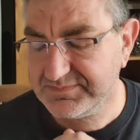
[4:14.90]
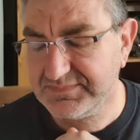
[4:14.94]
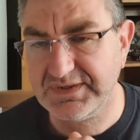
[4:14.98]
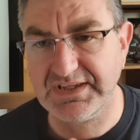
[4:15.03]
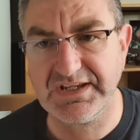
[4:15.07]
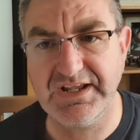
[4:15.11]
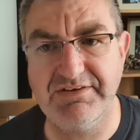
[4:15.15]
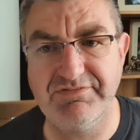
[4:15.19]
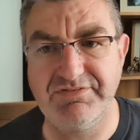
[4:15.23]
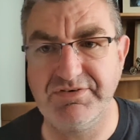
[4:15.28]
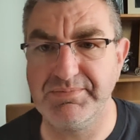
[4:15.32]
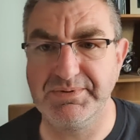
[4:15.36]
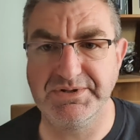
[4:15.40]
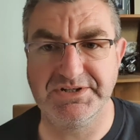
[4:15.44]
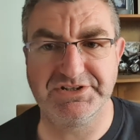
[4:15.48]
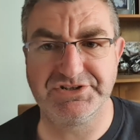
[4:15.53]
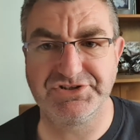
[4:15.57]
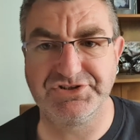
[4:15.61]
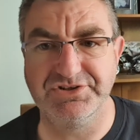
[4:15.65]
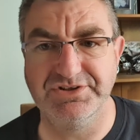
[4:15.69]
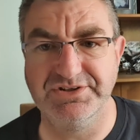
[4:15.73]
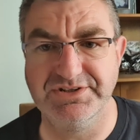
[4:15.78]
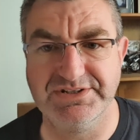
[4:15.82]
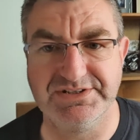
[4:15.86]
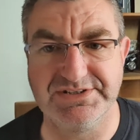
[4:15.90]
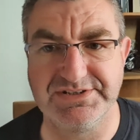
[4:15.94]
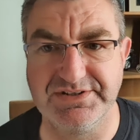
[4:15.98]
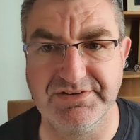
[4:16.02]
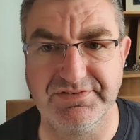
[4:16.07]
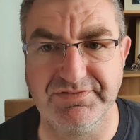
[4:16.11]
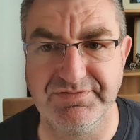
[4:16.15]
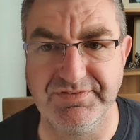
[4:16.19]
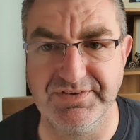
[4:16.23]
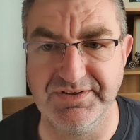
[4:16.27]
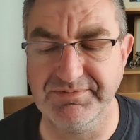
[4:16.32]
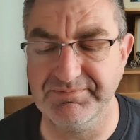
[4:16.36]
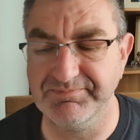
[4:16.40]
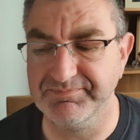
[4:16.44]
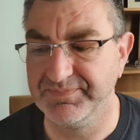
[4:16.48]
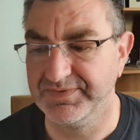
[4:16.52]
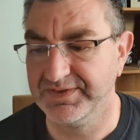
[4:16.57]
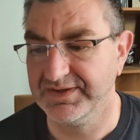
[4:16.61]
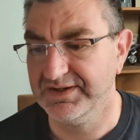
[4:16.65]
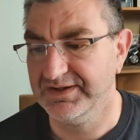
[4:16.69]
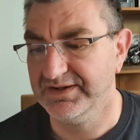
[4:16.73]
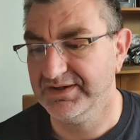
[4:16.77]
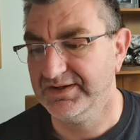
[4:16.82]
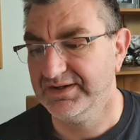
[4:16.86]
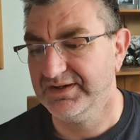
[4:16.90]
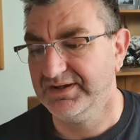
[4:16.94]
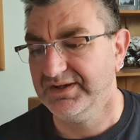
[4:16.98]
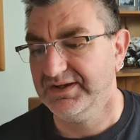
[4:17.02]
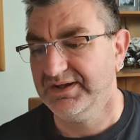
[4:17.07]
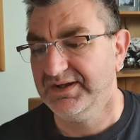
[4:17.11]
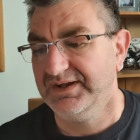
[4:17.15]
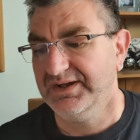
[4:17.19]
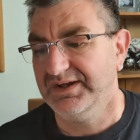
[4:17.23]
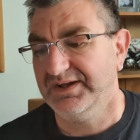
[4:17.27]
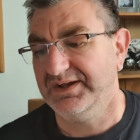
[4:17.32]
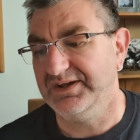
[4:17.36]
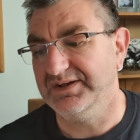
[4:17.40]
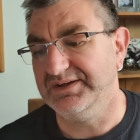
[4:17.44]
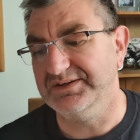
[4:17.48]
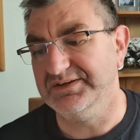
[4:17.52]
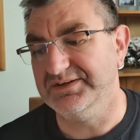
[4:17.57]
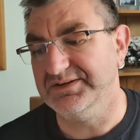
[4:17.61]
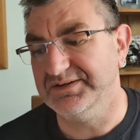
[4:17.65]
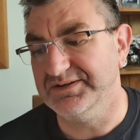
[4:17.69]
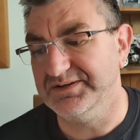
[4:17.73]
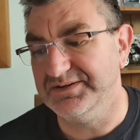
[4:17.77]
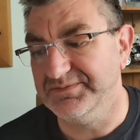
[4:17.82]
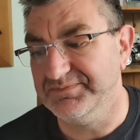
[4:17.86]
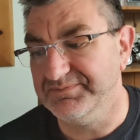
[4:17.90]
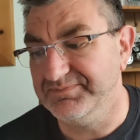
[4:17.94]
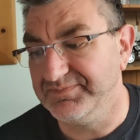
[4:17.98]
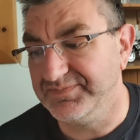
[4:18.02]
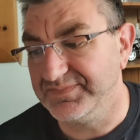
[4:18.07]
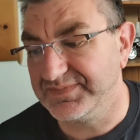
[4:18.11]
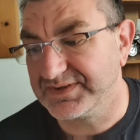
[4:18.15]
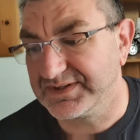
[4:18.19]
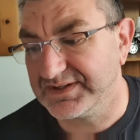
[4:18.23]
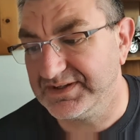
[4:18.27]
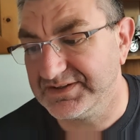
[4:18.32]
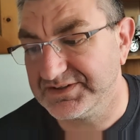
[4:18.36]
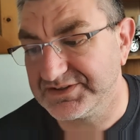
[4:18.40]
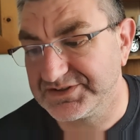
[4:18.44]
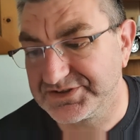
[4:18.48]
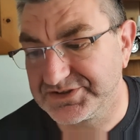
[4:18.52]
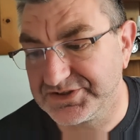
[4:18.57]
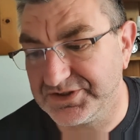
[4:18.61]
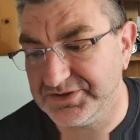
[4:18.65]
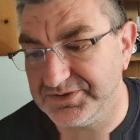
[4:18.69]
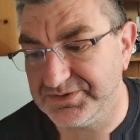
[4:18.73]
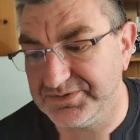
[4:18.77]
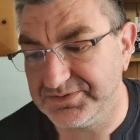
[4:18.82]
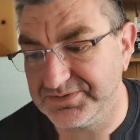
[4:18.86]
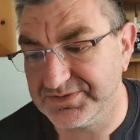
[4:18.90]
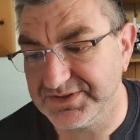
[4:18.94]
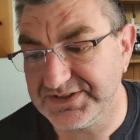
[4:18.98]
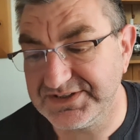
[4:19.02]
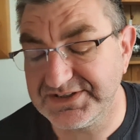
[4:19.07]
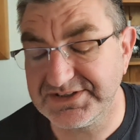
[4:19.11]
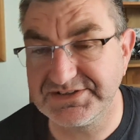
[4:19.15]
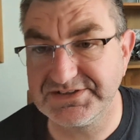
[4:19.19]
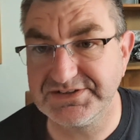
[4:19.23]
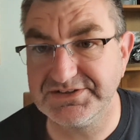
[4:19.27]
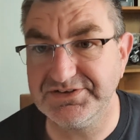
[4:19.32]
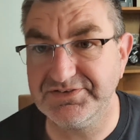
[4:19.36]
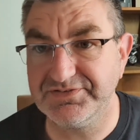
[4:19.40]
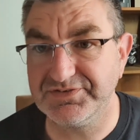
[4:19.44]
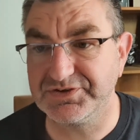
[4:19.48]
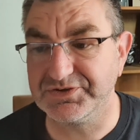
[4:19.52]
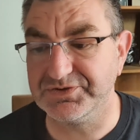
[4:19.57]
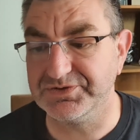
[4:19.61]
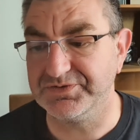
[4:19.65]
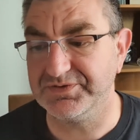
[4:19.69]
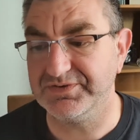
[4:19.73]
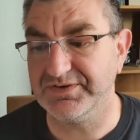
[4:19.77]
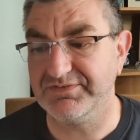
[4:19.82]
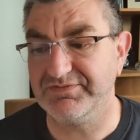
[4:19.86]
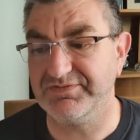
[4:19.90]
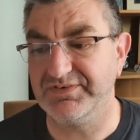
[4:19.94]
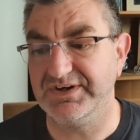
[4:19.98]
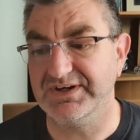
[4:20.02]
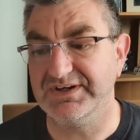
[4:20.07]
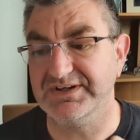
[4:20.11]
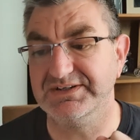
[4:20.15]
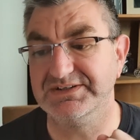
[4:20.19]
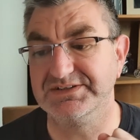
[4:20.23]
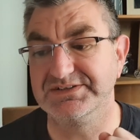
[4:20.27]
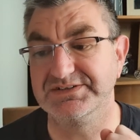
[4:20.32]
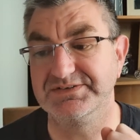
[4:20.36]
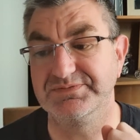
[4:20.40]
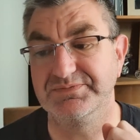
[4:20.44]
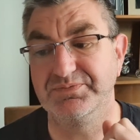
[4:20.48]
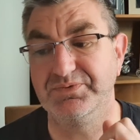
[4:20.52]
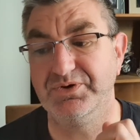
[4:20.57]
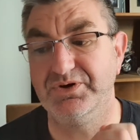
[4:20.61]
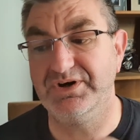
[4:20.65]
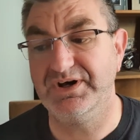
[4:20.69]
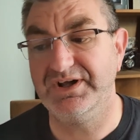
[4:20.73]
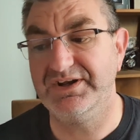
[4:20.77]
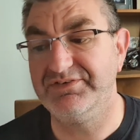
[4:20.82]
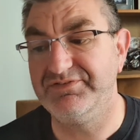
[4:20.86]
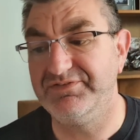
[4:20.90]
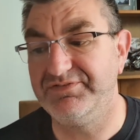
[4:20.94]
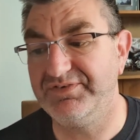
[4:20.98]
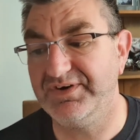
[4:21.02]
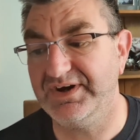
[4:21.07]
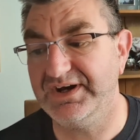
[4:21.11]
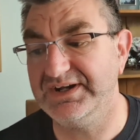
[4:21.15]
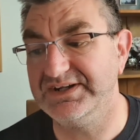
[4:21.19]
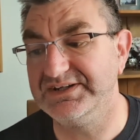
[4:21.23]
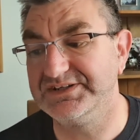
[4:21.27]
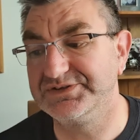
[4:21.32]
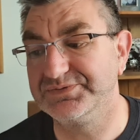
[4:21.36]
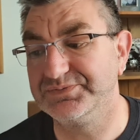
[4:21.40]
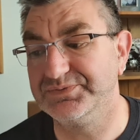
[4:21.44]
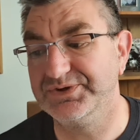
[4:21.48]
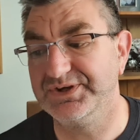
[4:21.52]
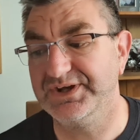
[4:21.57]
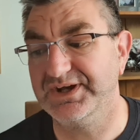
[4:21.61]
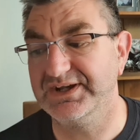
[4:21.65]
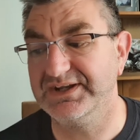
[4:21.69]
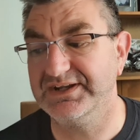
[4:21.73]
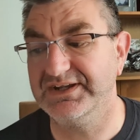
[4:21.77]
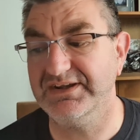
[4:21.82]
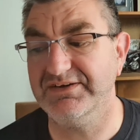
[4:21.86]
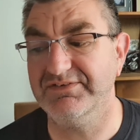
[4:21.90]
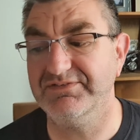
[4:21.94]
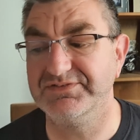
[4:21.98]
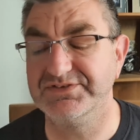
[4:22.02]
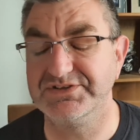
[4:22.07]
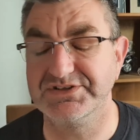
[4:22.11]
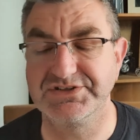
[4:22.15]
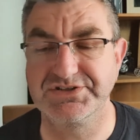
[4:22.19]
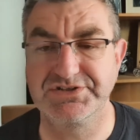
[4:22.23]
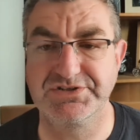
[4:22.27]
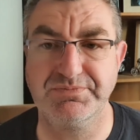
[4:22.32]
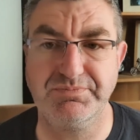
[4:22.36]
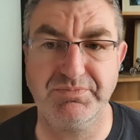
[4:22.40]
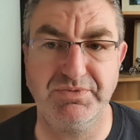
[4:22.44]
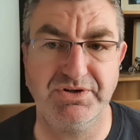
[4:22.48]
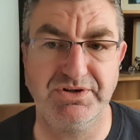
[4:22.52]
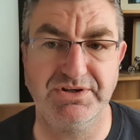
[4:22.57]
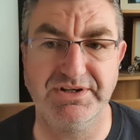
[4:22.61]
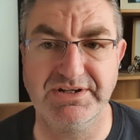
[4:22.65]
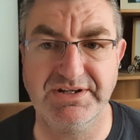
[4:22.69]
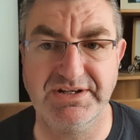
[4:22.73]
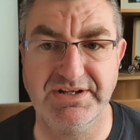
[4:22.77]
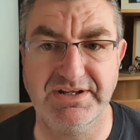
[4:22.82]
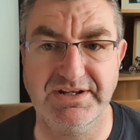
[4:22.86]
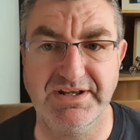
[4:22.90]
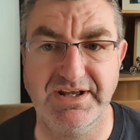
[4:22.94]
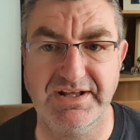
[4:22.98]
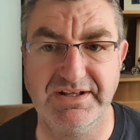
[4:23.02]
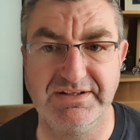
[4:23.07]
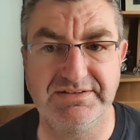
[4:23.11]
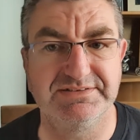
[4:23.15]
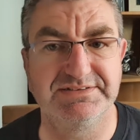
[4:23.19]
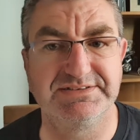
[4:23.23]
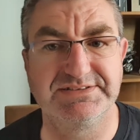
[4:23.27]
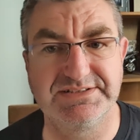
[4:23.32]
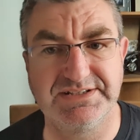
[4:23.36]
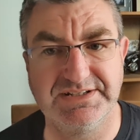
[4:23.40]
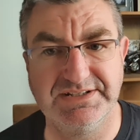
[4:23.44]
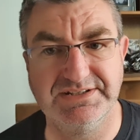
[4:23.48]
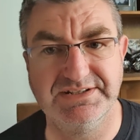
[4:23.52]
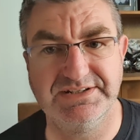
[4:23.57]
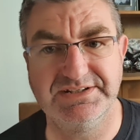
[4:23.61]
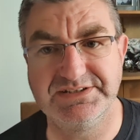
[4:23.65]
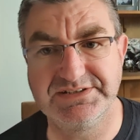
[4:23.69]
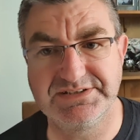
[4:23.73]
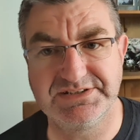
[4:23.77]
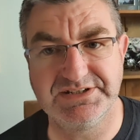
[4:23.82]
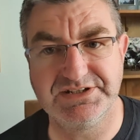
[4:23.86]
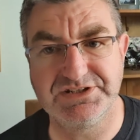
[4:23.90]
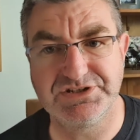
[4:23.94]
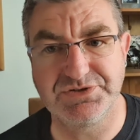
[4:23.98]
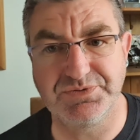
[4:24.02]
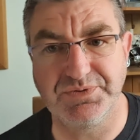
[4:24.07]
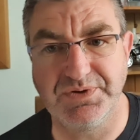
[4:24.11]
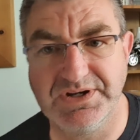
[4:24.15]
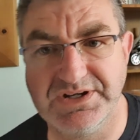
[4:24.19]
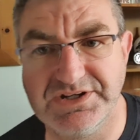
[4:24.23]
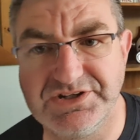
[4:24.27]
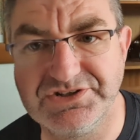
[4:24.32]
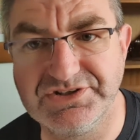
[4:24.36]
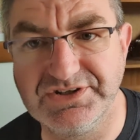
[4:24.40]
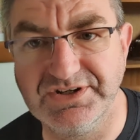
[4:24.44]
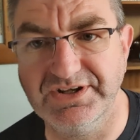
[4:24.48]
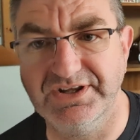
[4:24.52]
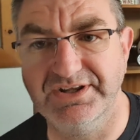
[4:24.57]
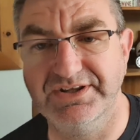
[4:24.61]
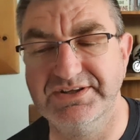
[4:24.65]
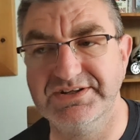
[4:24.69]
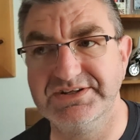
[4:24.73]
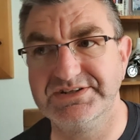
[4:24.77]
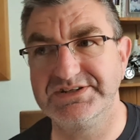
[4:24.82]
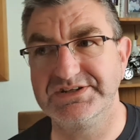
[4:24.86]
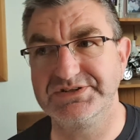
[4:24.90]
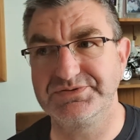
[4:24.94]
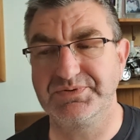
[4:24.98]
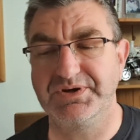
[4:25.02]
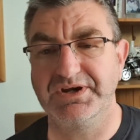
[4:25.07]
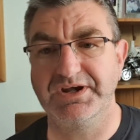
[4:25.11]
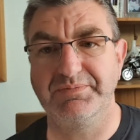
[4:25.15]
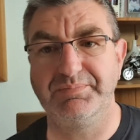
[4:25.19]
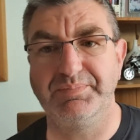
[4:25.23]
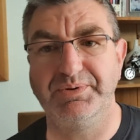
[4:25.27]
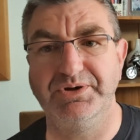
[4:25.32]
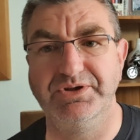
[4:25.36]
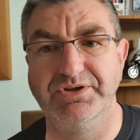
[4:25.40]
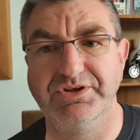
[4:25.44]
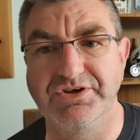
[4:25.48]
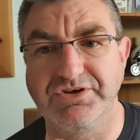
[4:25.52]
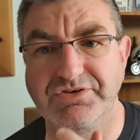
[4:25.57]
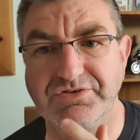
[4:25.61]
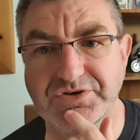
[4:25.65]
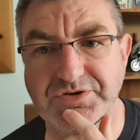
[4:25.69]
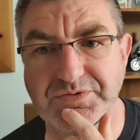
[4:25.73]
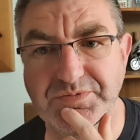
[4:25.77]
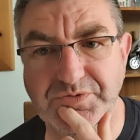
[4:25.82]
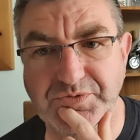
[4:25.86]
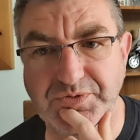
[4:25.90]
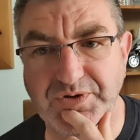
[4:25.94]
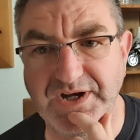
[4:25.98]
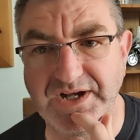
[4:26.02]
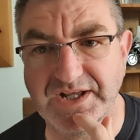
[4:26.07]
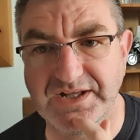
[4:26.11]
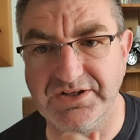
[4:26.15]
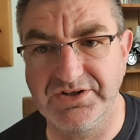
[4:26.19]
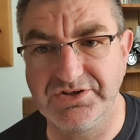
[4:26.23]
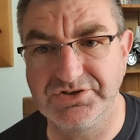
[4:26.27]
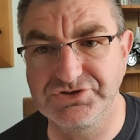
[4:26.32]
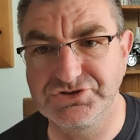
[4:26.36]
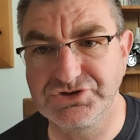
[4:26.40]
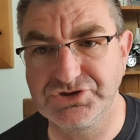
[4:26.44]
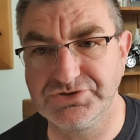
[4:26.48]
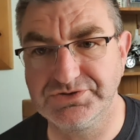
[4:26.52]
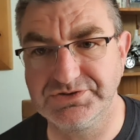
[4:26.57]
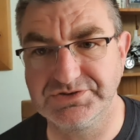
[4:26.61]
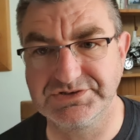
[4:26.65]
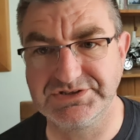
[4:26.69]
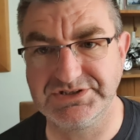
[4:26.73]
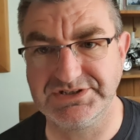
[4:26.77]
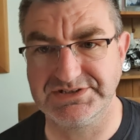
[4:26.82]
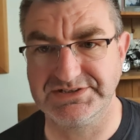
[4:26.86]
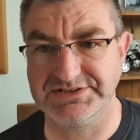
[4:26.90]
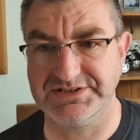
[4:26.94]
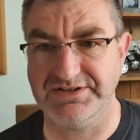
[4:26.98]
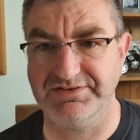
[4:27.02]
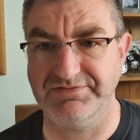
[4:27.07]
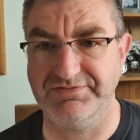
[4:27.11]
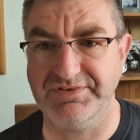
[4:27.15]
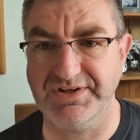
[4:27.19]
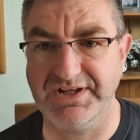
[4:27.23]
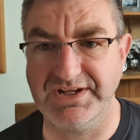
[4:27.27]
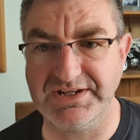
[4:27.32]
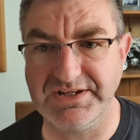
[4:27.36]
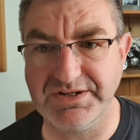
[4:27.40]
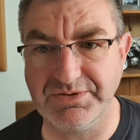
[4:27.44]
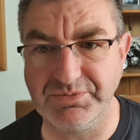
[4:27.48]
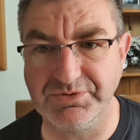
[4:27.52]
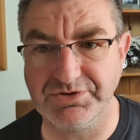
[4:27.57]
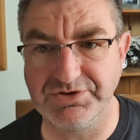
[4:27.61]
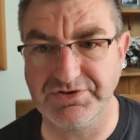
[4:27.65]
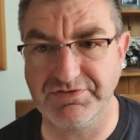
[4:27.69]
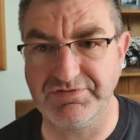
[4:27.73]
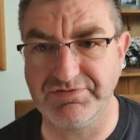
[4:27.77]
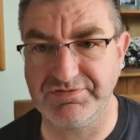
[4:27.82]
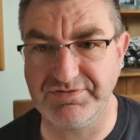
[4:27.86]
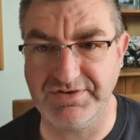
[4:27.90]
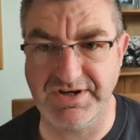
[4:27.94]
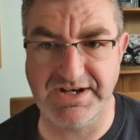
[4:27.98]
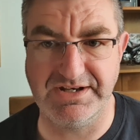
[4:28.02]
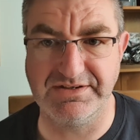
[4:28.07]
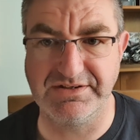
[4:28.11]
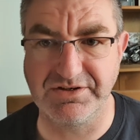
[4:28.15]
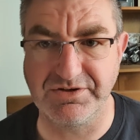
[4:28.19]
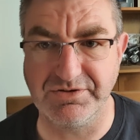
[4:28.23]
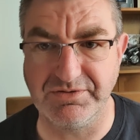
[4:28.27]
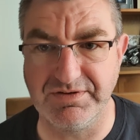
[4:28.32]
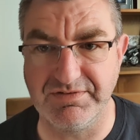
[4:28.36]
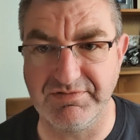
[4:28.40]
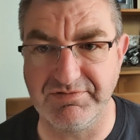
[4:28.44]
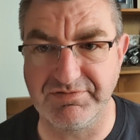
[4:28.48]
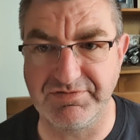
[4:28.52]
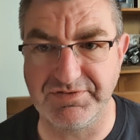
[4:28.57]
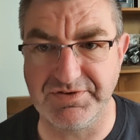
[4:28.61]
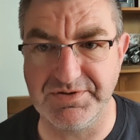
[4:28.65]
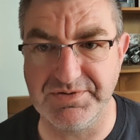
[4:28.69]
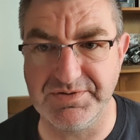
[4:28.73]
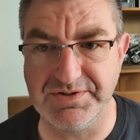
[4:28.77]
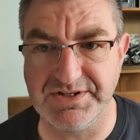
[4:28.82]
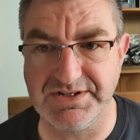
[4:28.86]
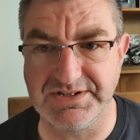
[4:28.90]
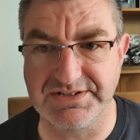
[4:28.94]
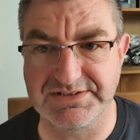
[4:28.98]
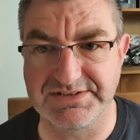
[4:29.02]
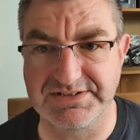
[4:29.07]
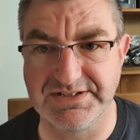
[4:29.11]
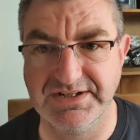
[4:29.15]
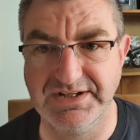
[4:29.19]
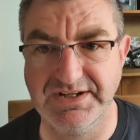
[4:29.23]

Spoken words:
Everybody's journey is different. So this is another good advice. What advice would I give to someone else in this situation? And this is why I put on the group quite a lot. Talk to yourself like you would a friend going through this.